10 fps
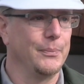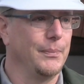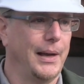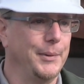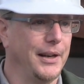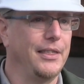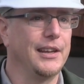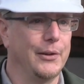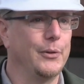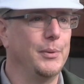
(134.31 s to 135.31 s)
I think
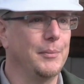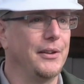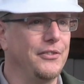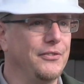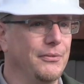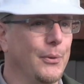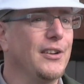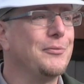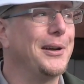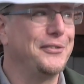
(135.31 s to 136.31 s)
it would be one
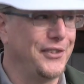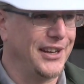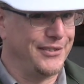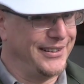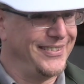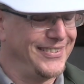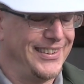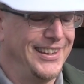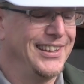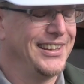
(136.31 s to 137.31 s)
of my favorites
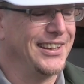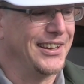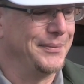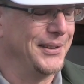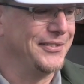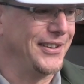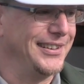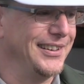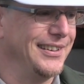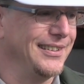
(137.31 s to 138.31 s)
if I
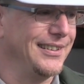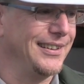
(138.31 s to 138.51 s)
didn't,